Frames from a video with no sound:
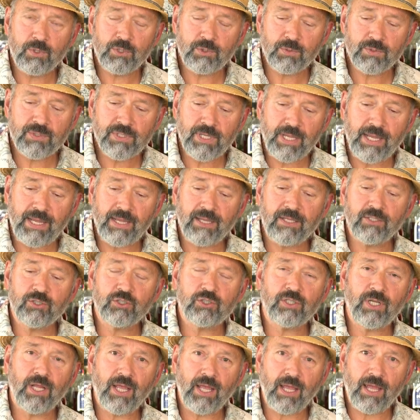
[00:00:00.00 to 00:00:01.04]
which was
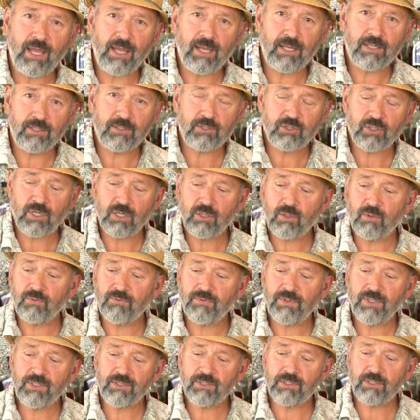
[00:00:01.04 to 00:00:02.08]
aged and charcoal
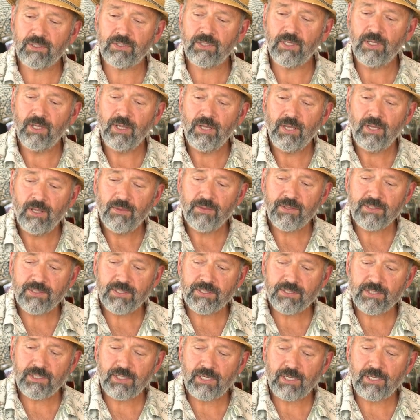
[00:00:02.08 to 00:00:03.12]
filtered. This
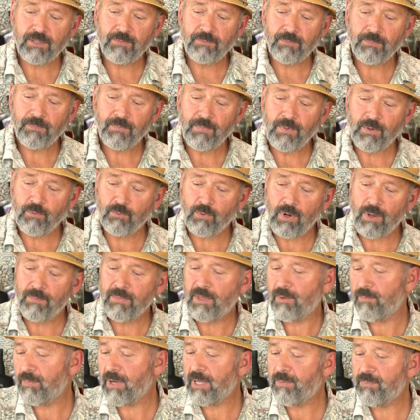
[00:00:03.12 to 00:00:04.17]
is a rum
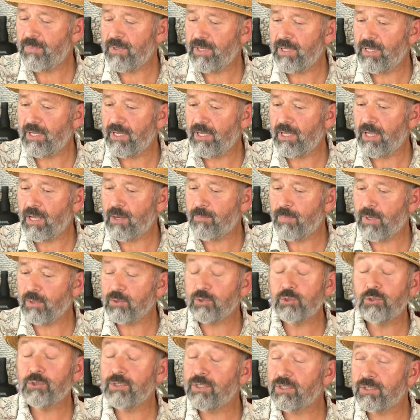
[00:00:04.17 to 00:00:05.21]
that might be
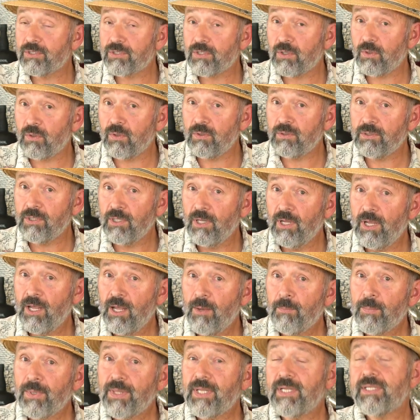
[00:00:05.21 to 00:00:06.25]
about 2 years old,
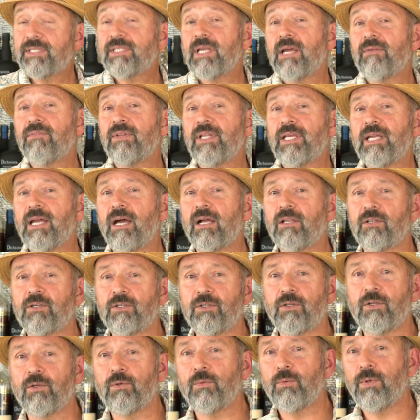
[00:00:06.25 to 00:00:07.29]
but then it's heavily
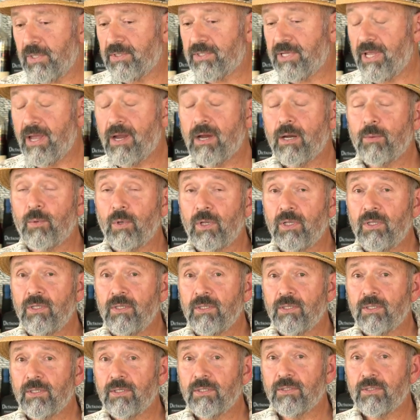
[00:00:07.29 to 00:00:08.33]
colored. Burnt caramel
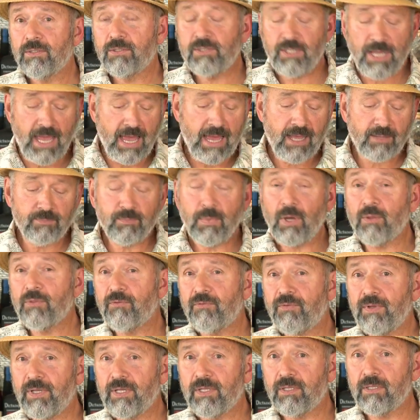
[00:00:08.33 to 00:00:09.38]
to add
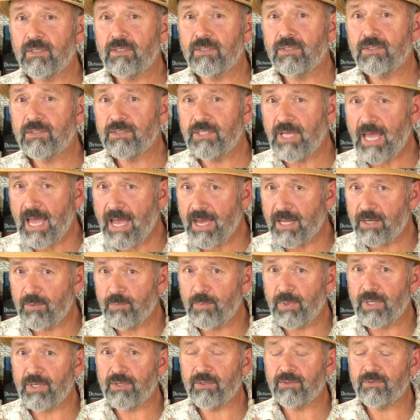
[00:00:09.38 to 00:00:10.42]
mouthfeel, to add a
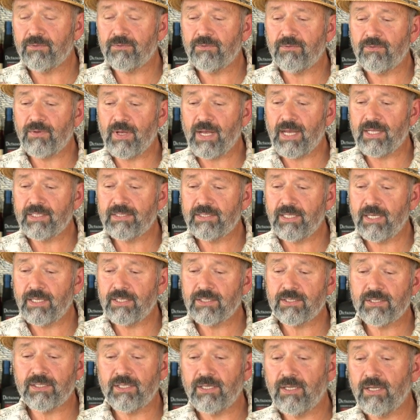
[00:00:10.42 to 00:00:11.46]
bit of
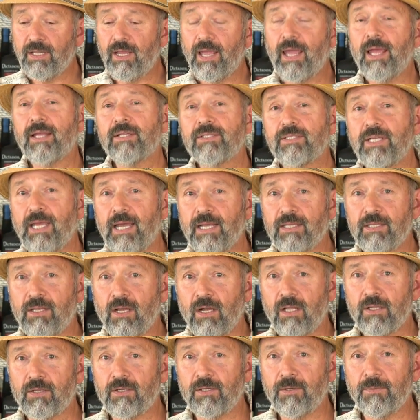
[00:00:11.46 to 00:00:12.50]
taste, and to add
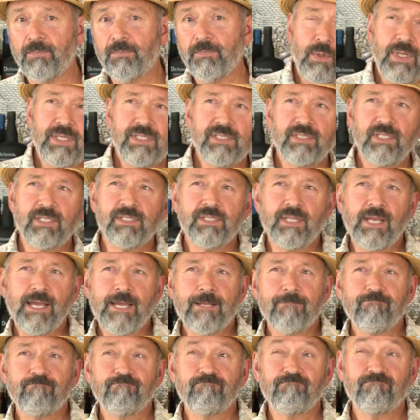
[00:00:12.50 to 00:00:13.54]
color. Who else does
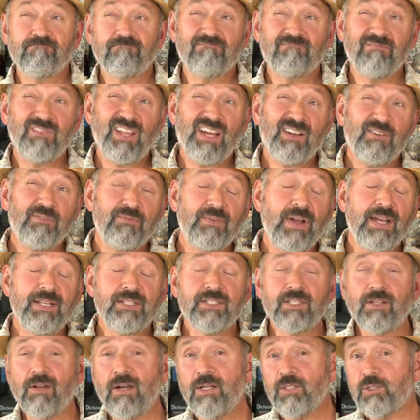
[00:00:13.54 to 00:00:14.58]
that? A lot of fine
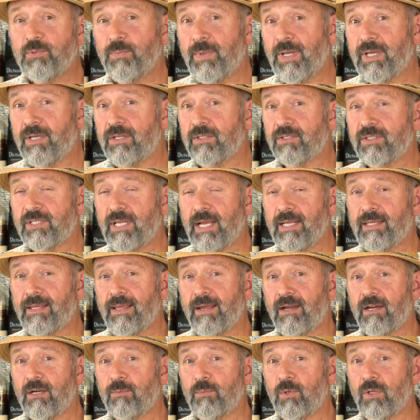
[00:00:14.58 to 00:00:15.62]
Scotch makers add
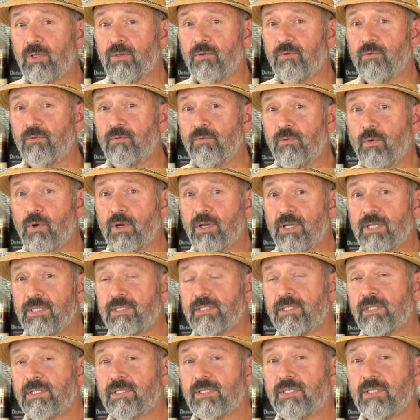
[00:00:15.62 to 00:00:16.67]
caramel for
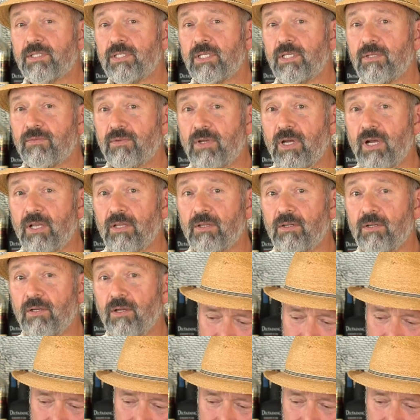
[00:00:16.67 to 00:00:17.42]
consistency of color.